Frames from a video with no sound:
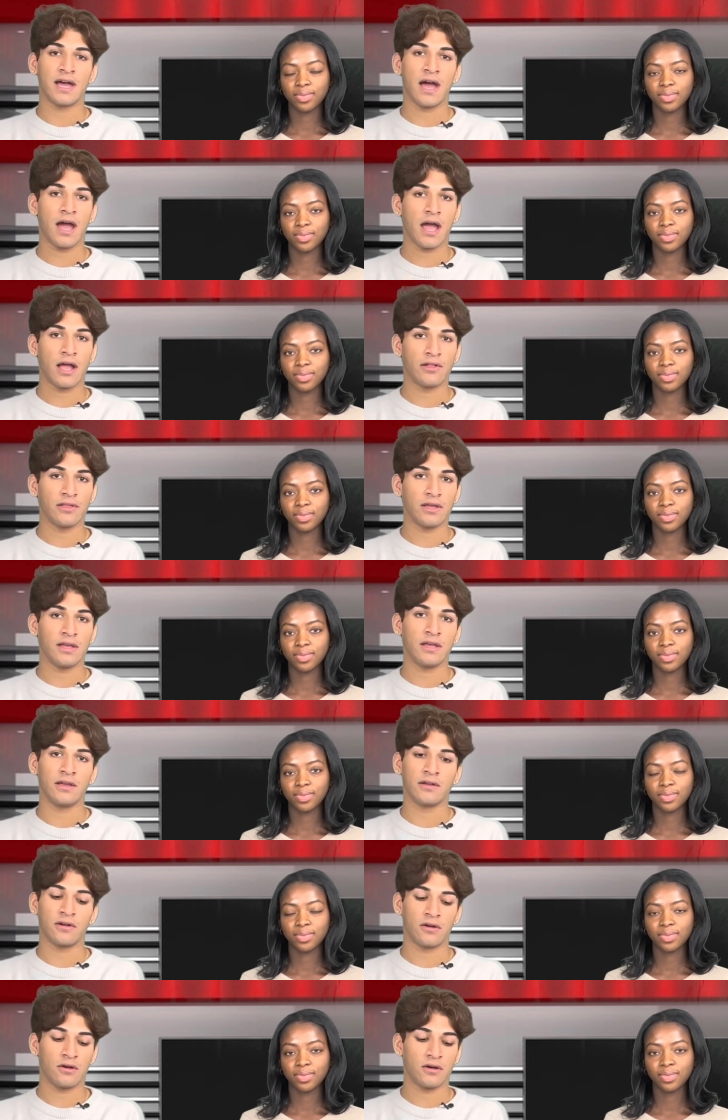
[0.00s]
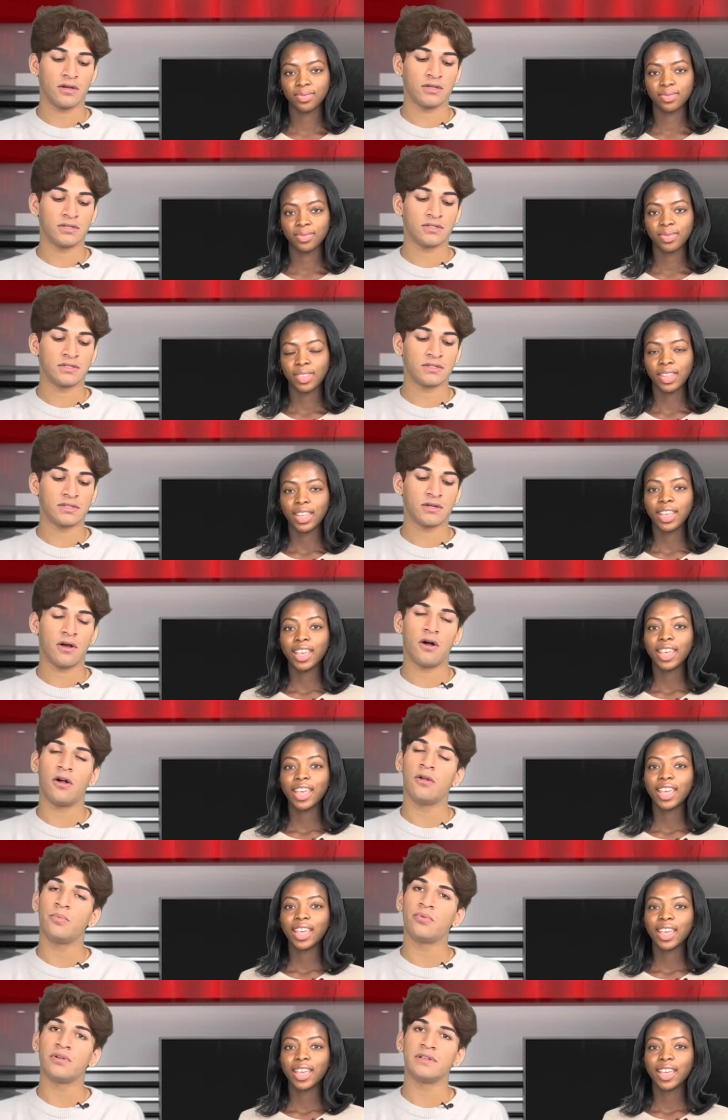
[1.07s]
Speaker 1: is highly encouraged.
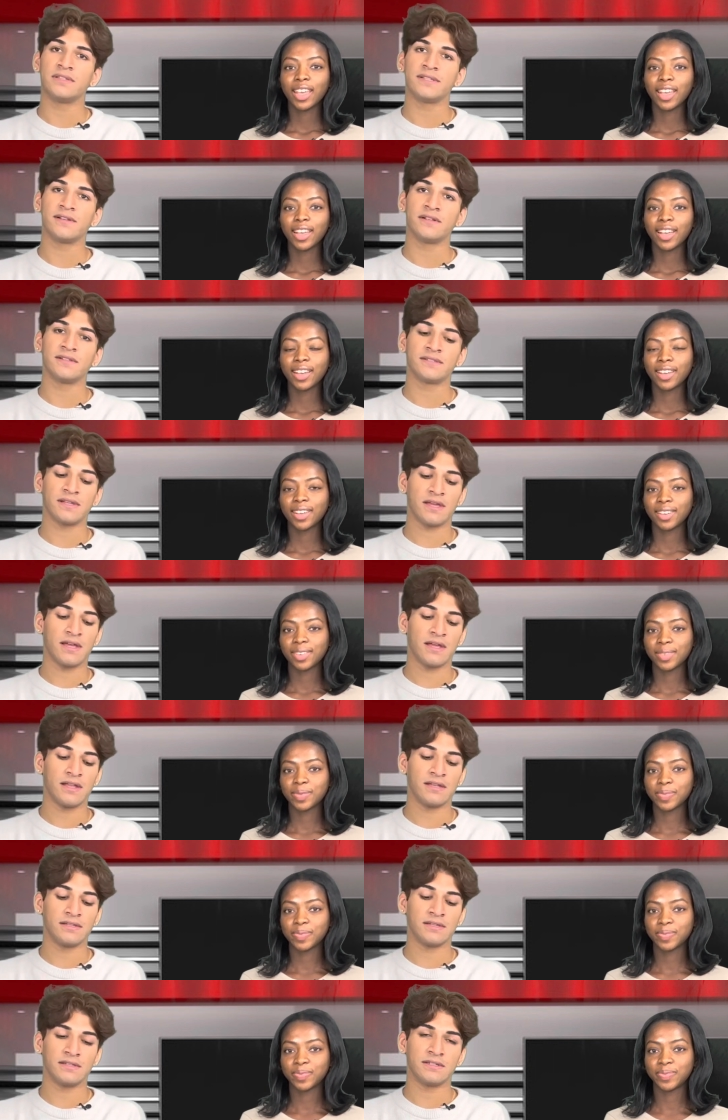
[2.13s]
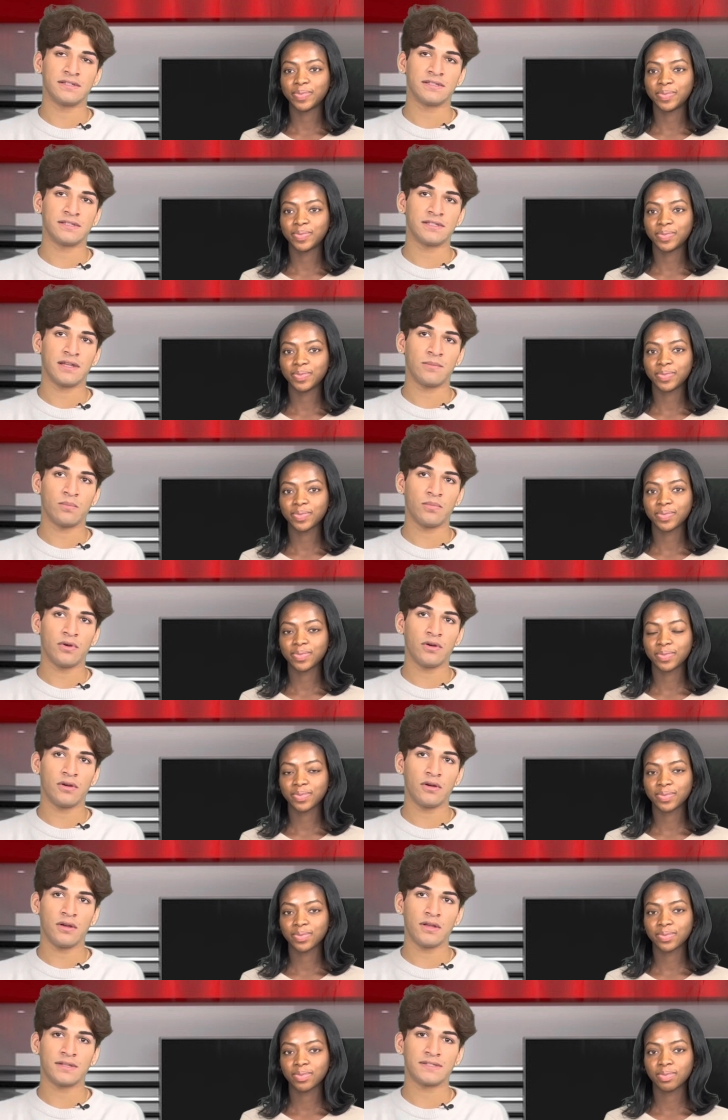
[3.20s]
All pre-sales end
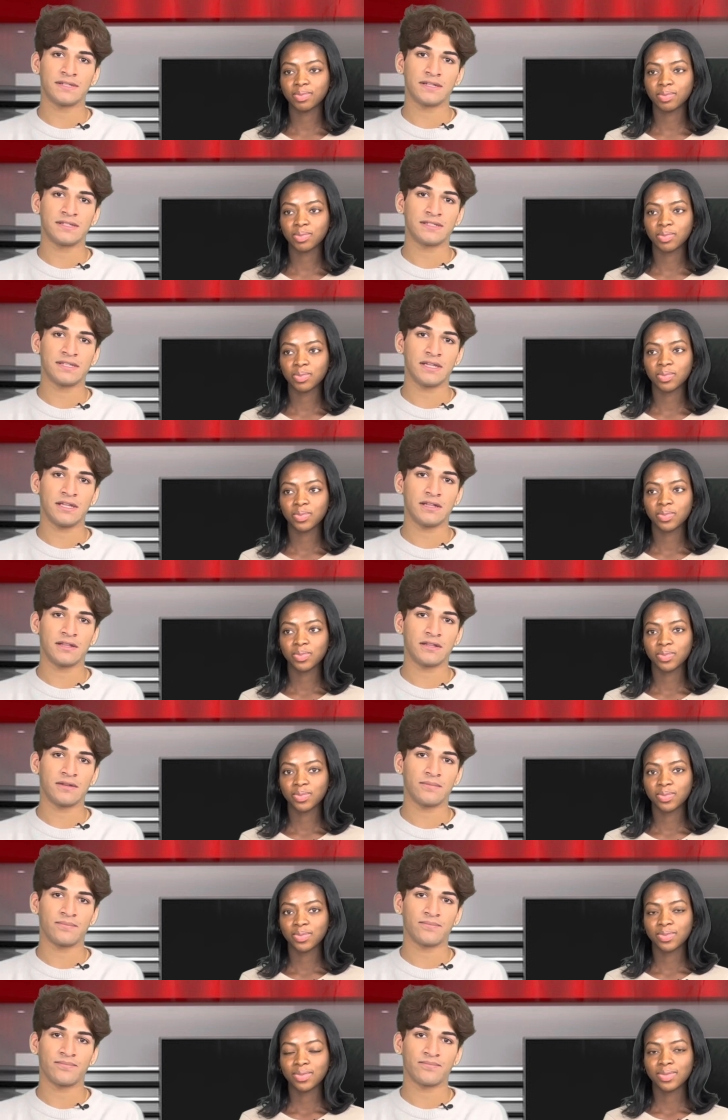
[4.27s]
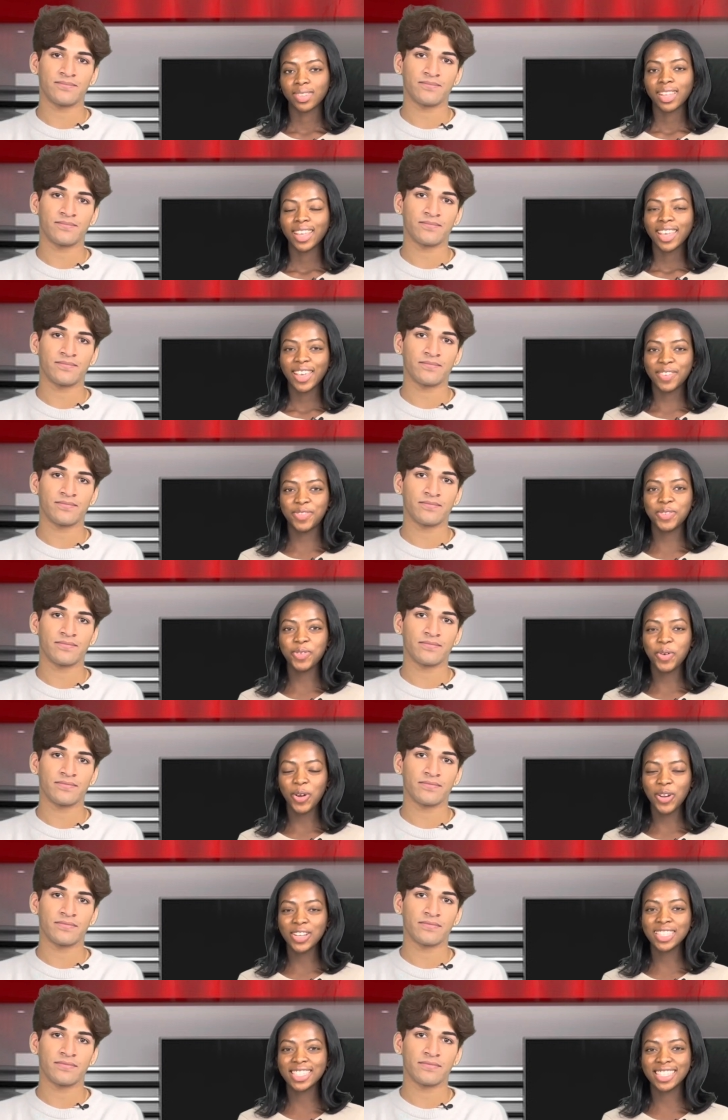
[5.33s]
December 16th.
Speaker 2: If you
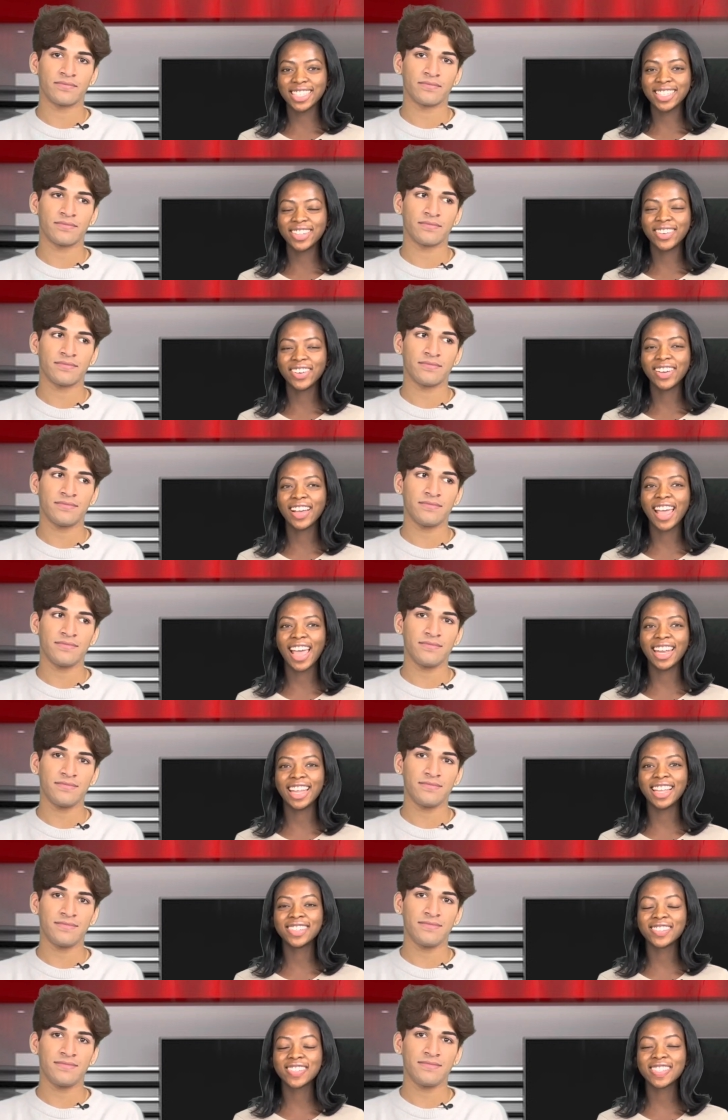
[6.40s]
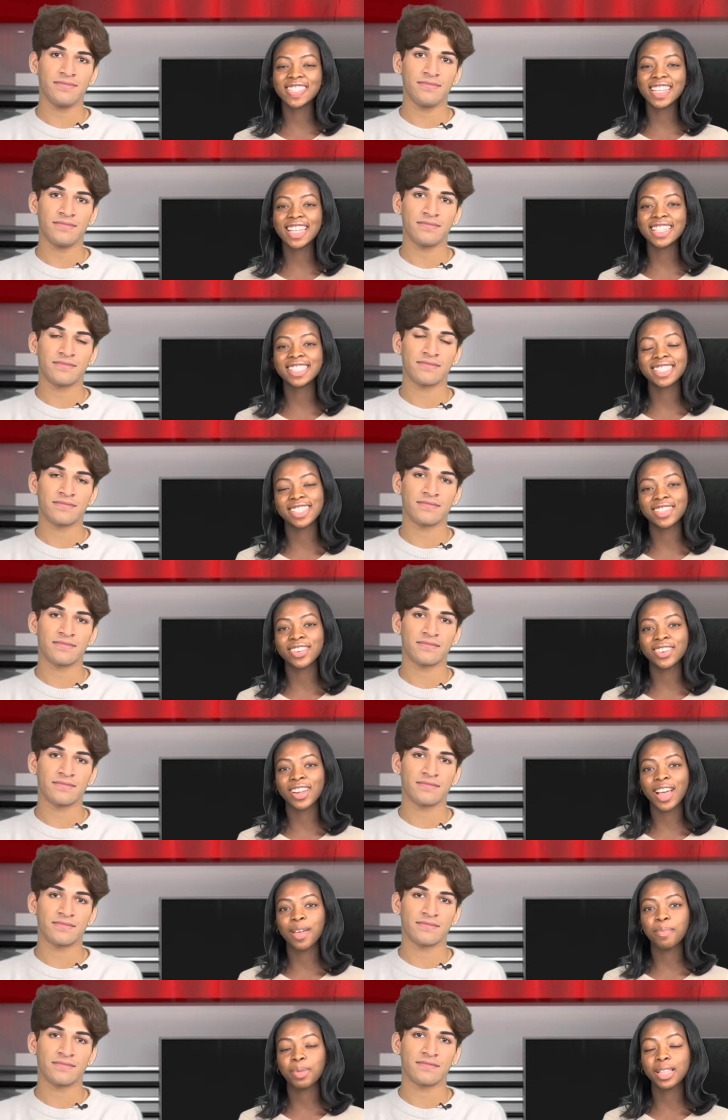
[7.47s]
are a senior and interested in senior
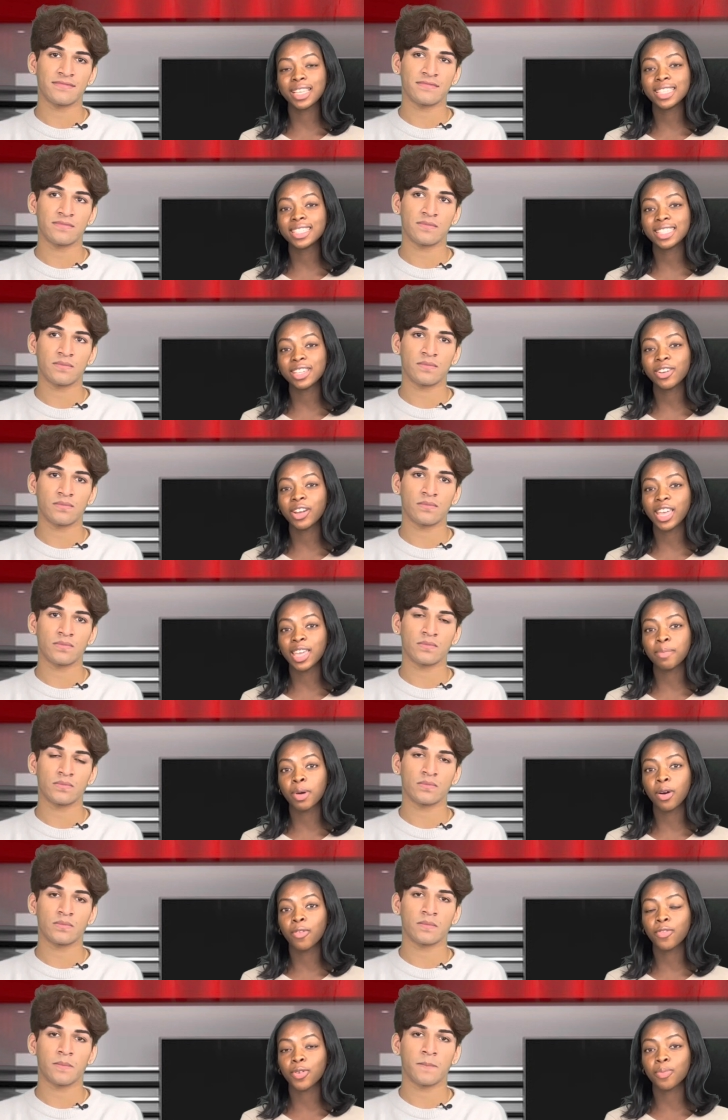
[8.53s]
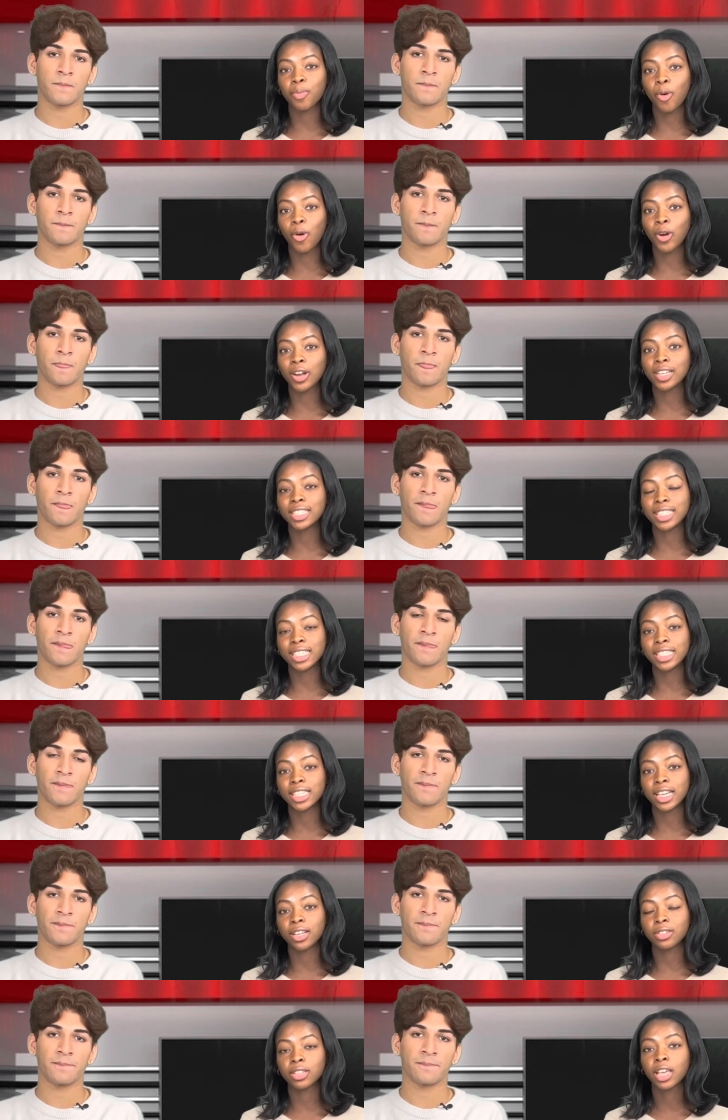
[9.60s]
night, please see your email for more
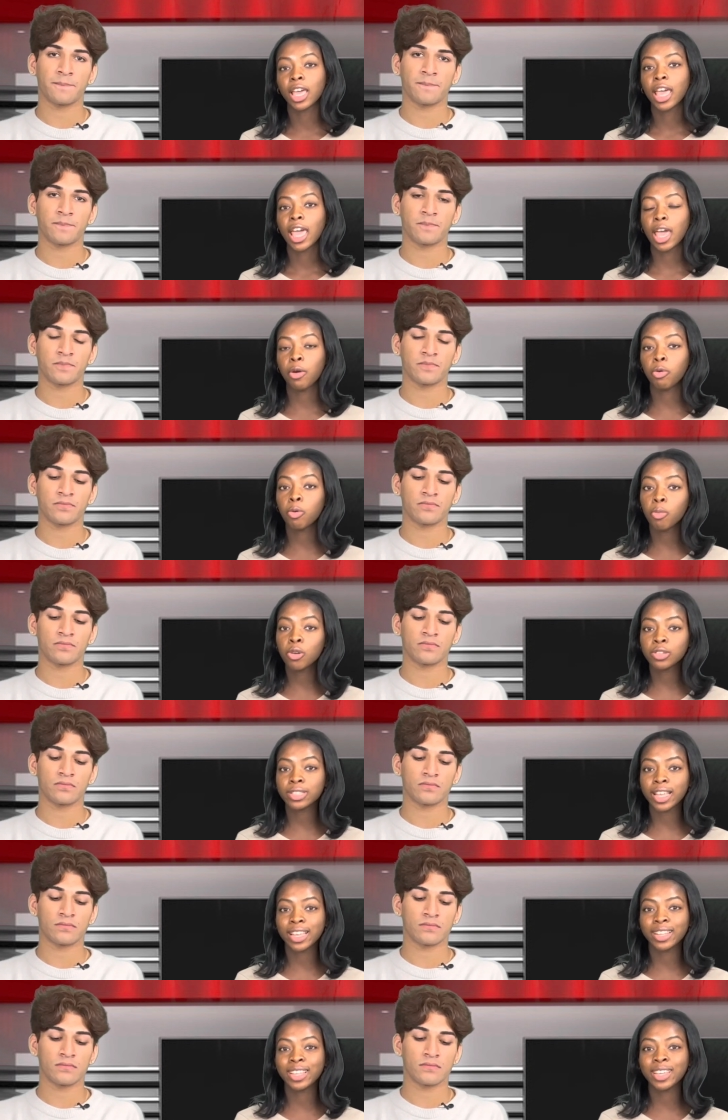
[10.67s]
details. It will most